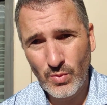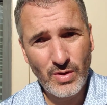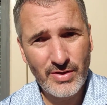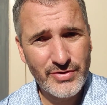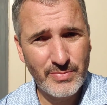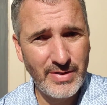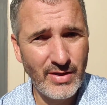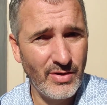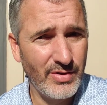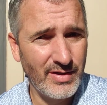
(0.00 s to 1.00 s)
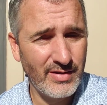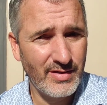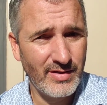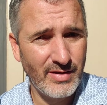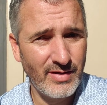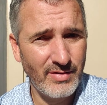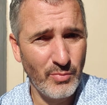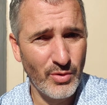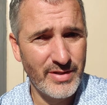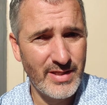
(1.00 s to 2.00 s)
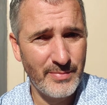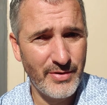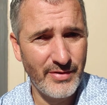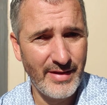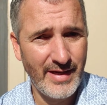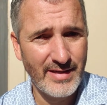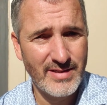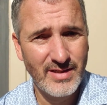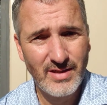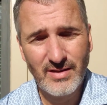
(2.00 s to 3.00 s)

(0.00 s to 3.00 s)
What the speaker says: we'll also be going more in depth on that.